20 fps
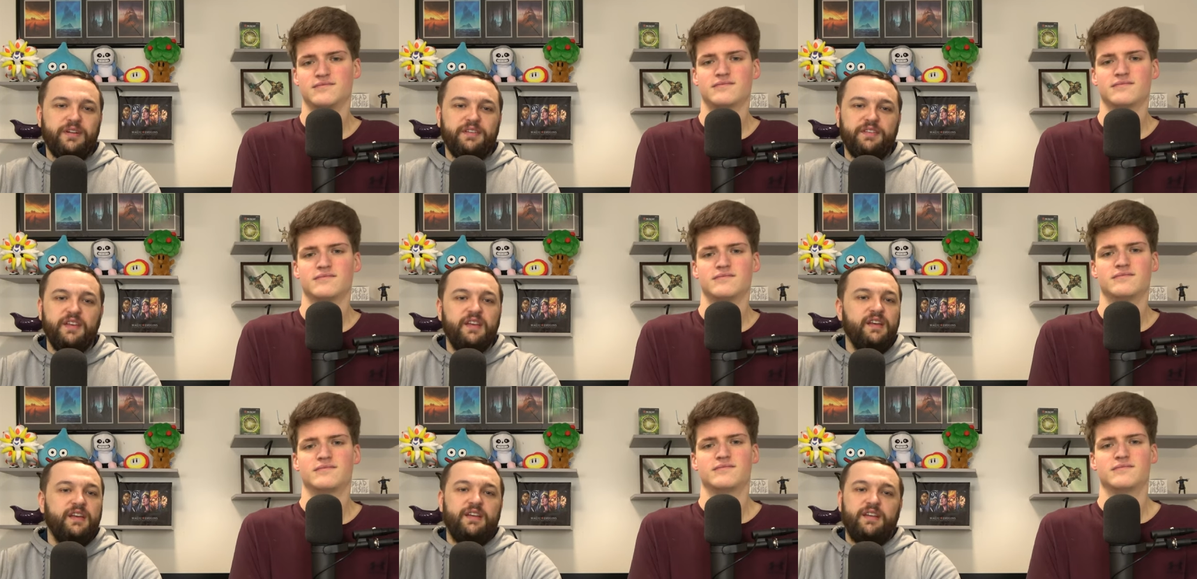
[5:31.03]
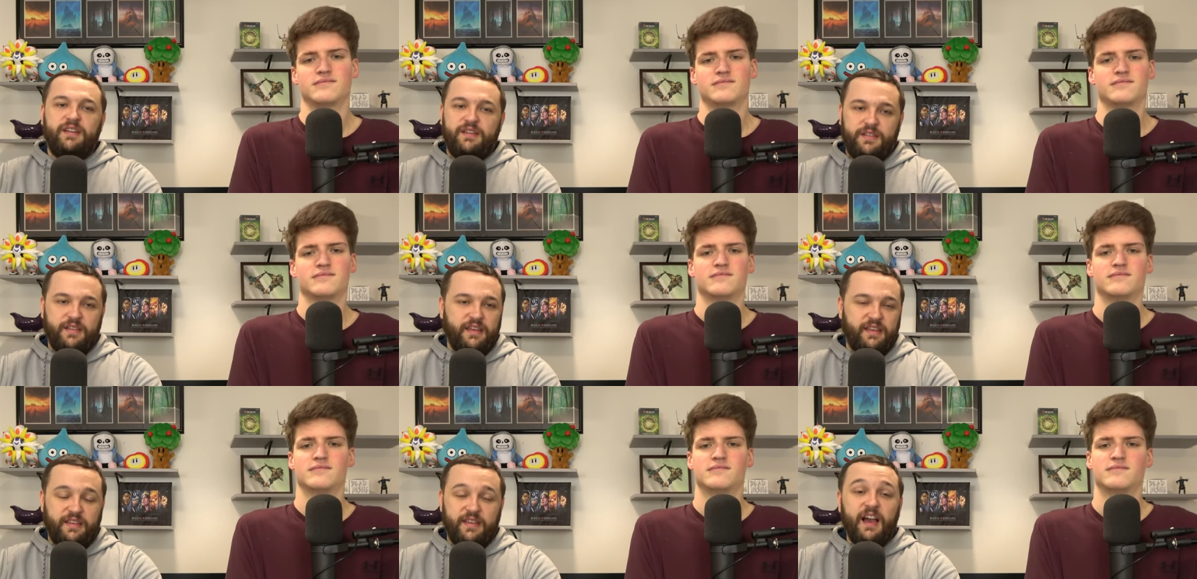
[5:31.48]
Speaker 1: one is
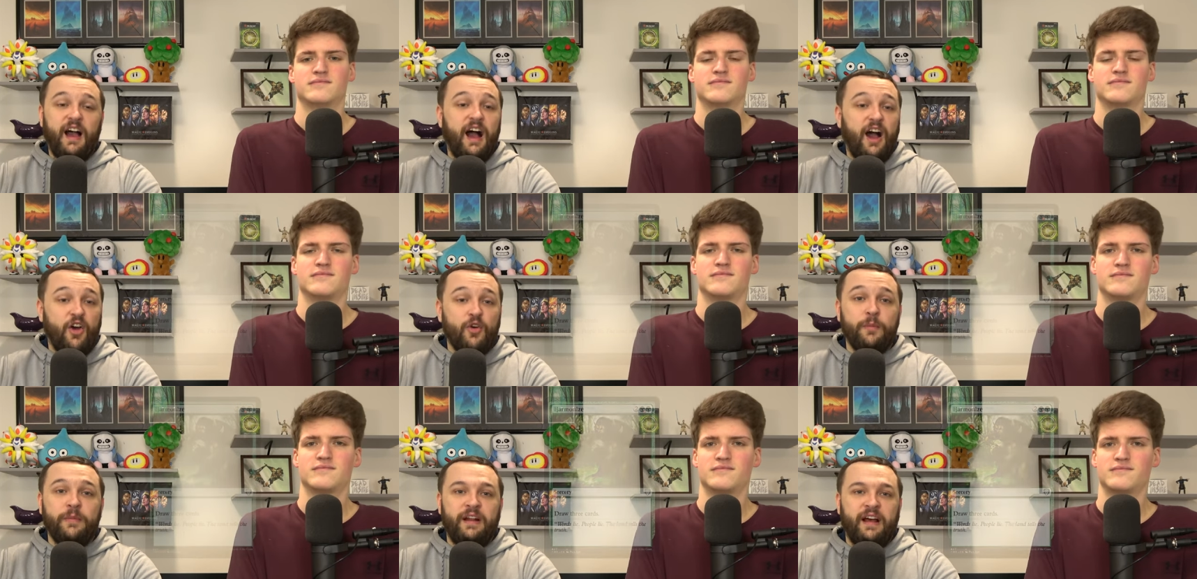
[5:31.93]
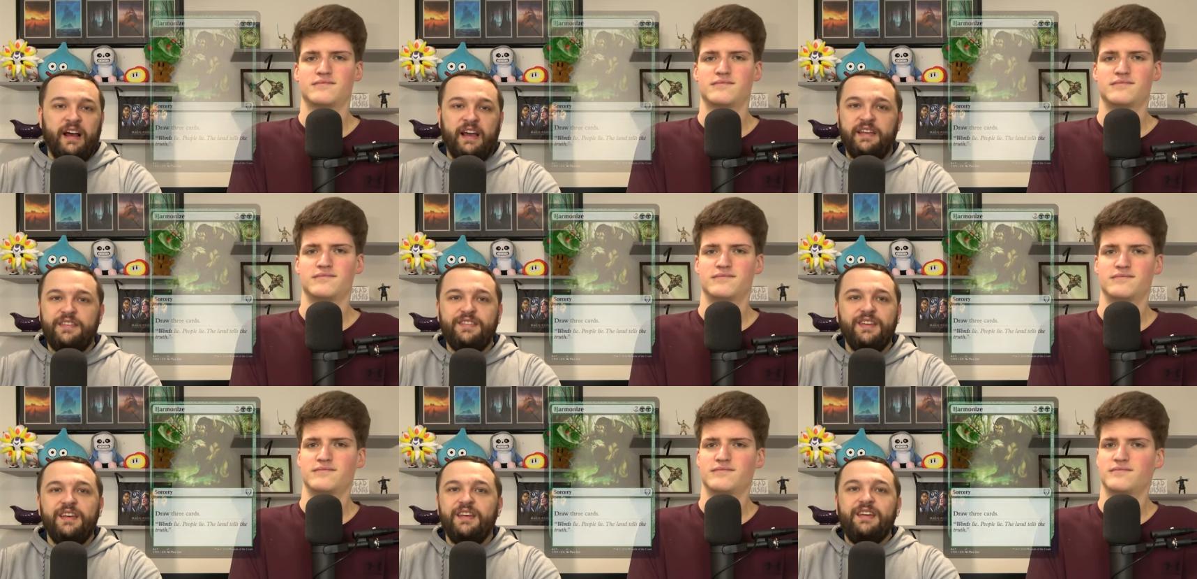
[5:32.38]
like
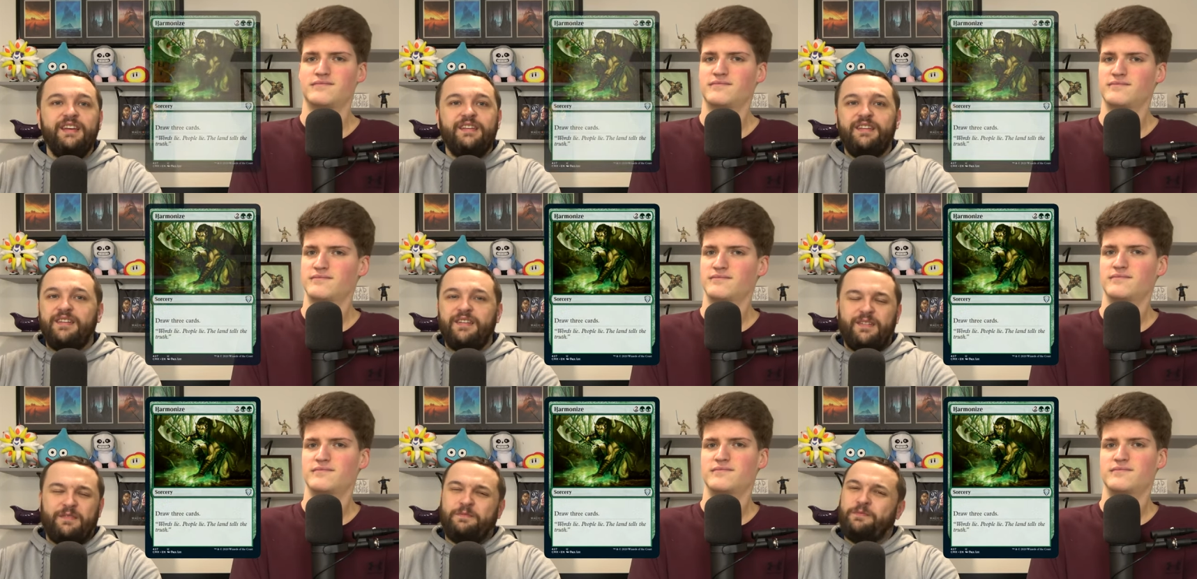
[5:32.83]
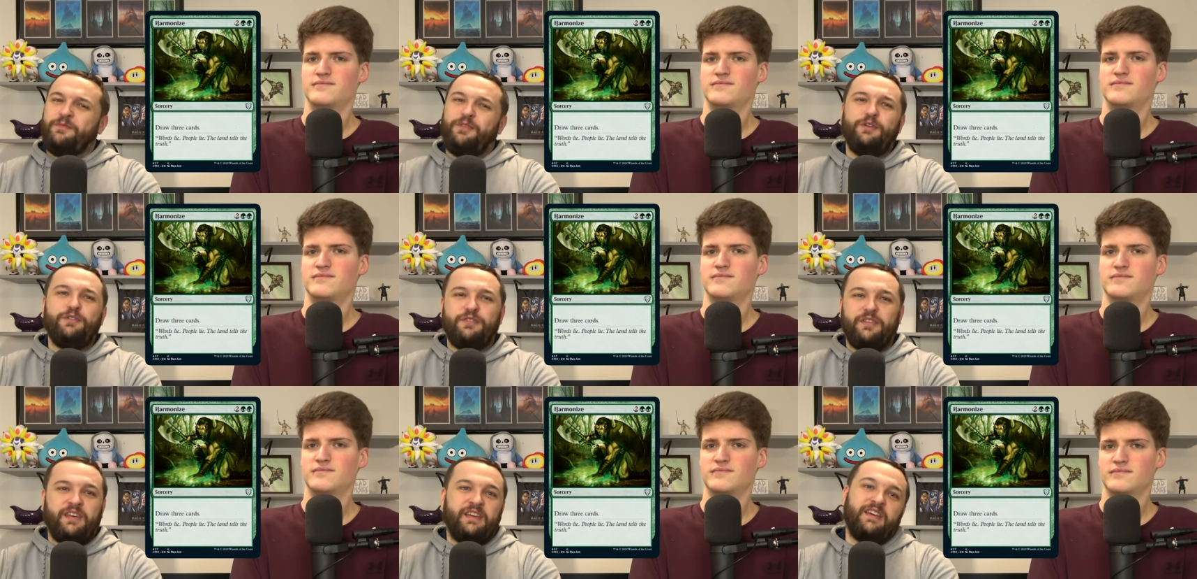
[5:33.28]
Harmonize.
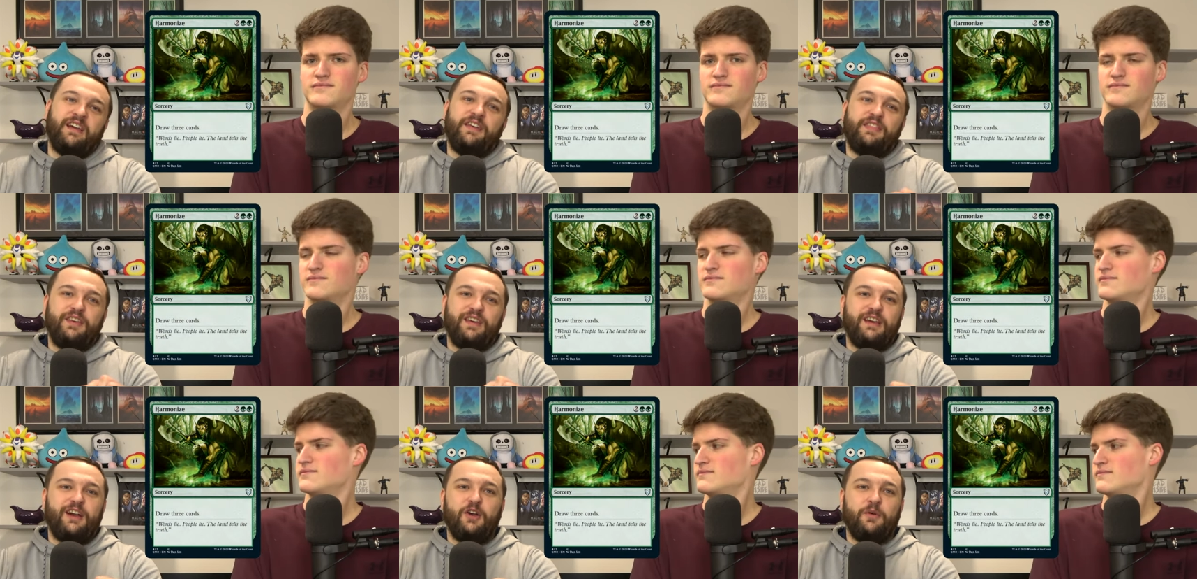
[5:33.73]
First thing, I think